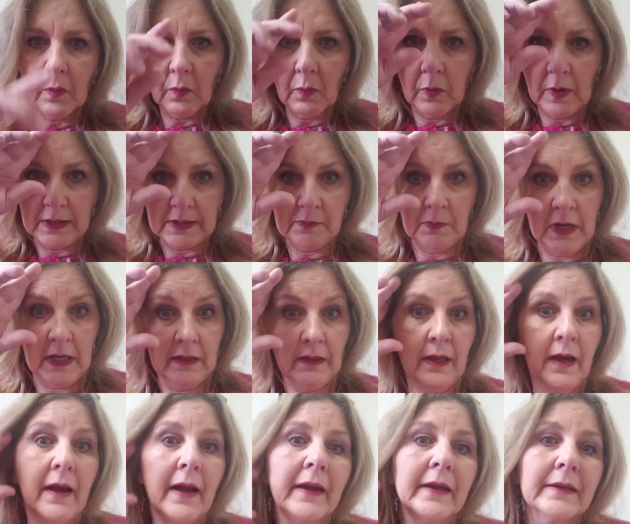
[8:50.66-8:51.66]
was my
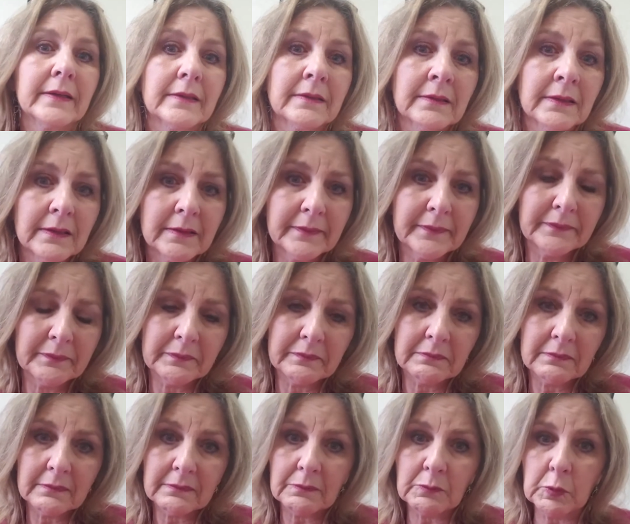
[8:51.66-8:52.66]
light,
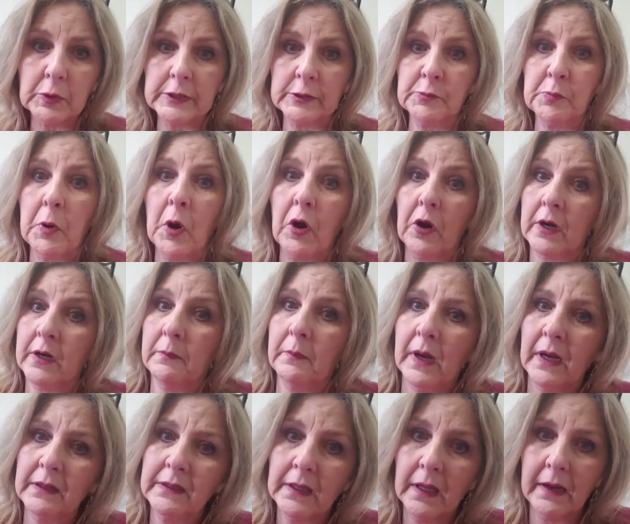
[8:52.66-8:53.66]
was part of
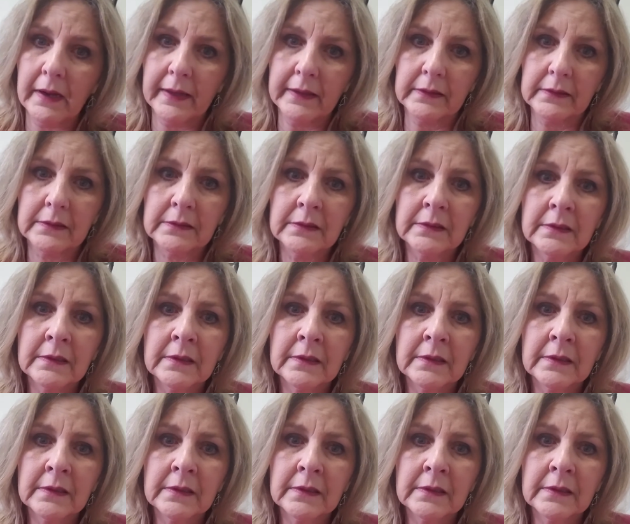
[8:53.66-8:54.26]
my light.